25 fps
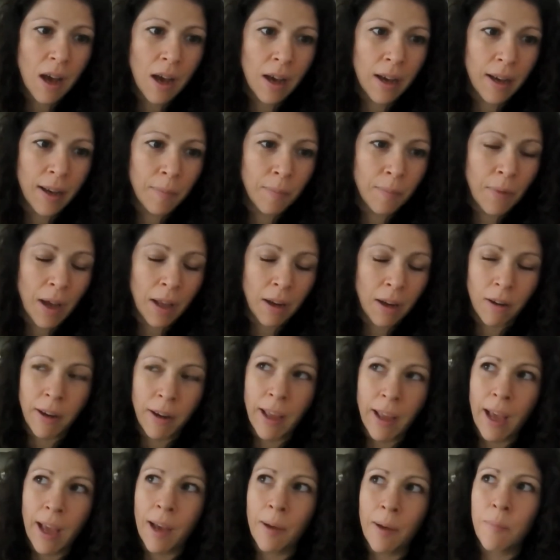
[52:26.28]
And
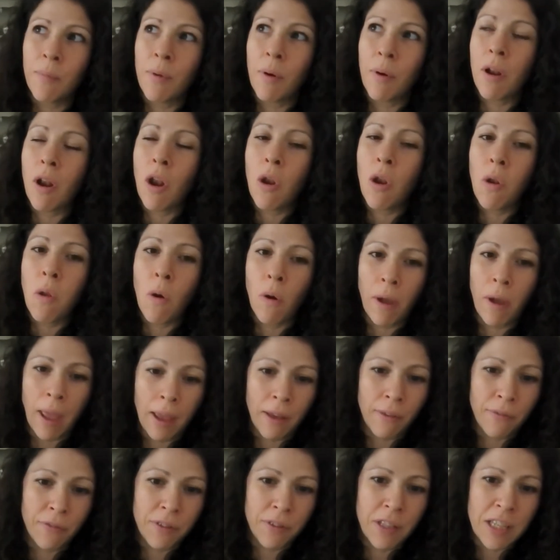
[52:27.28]
I am
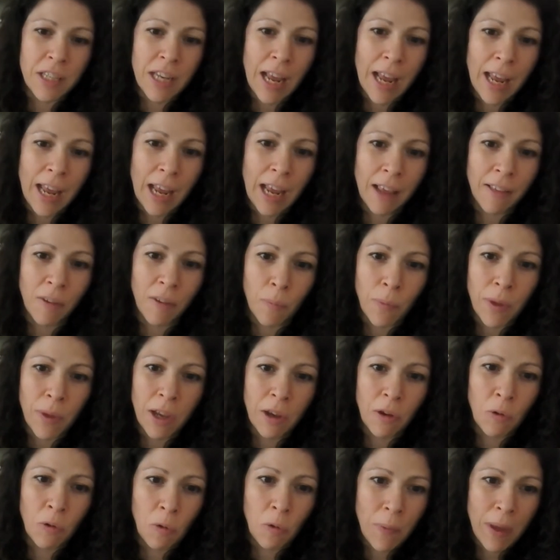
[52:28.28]
longing for the day that we
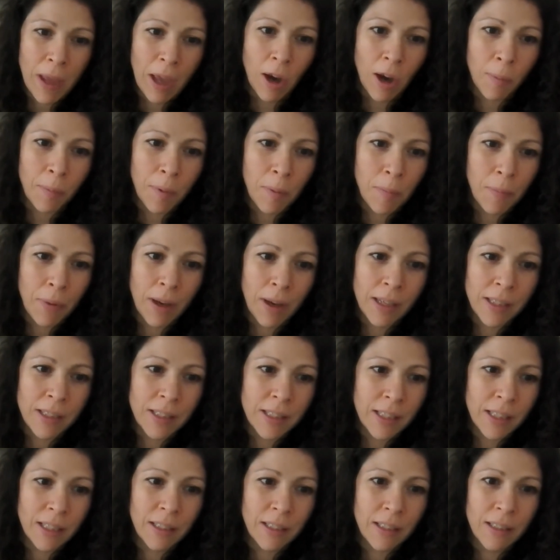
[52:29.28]
can all meet up in
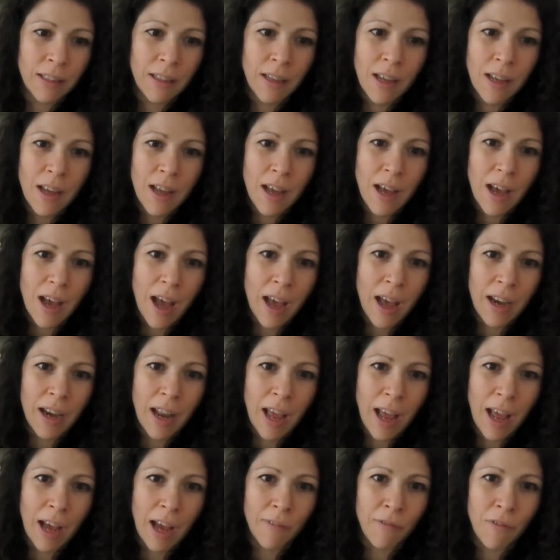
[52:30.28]
person
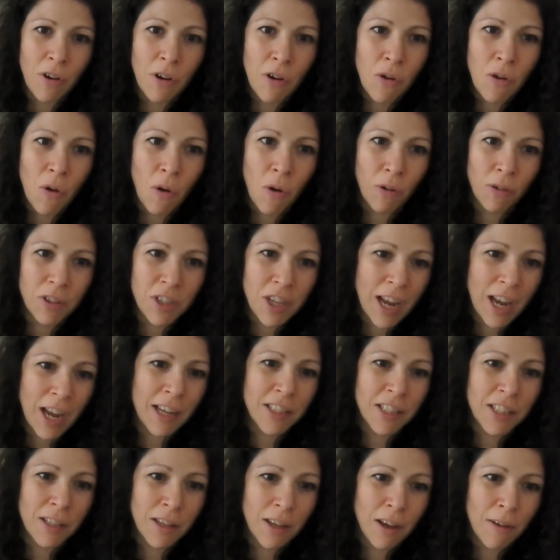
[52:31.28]
and have long
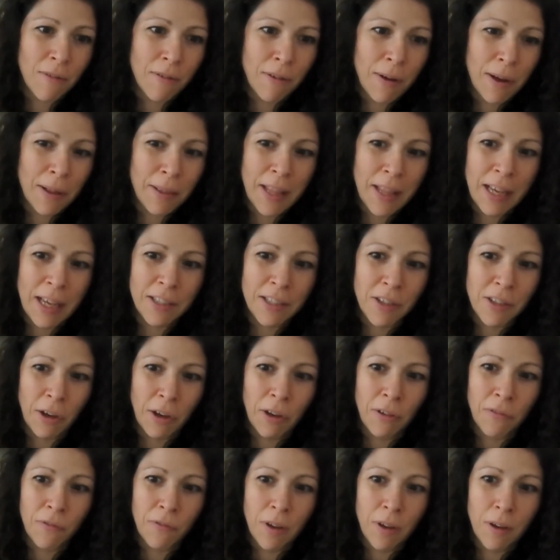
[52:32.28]
chats about this
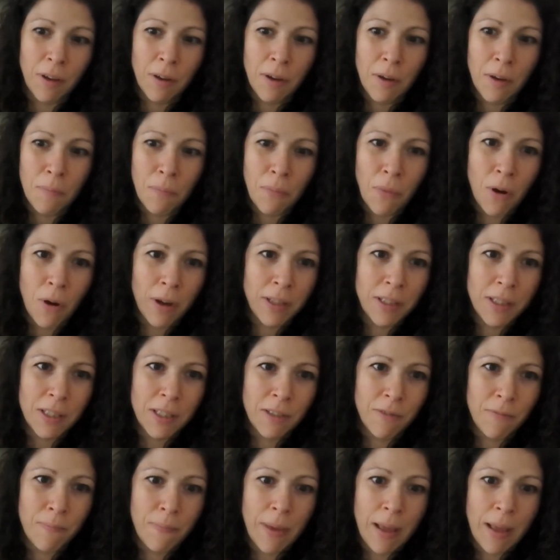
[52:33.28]
over
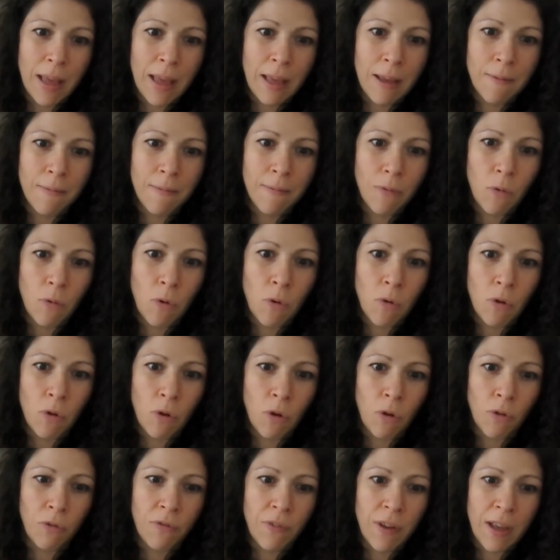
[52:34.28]
pints of beer or
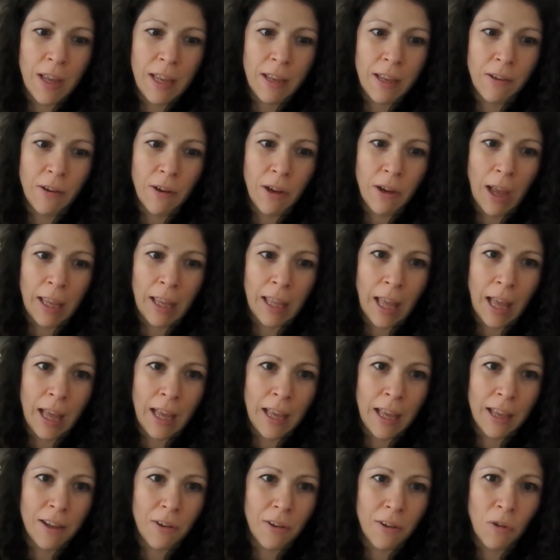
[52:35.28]
coffee and
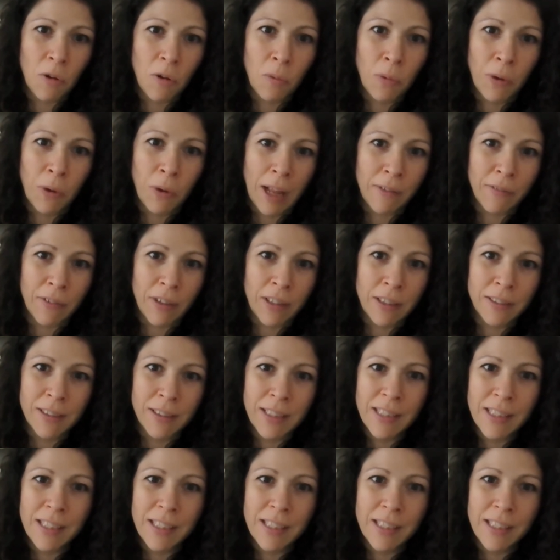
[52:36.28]
cake or whatever.